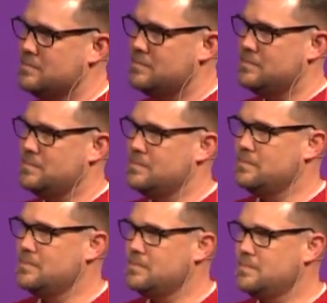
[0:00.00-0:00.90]

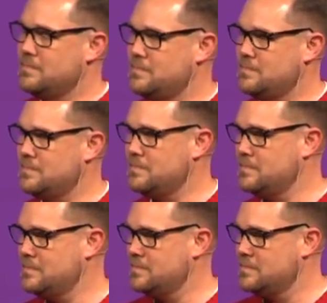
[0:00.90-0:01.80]

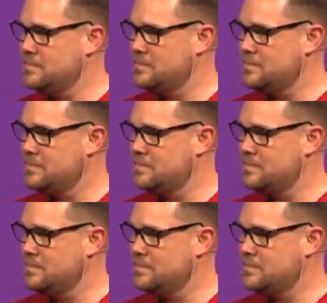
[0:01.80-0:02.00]
Nothing is said.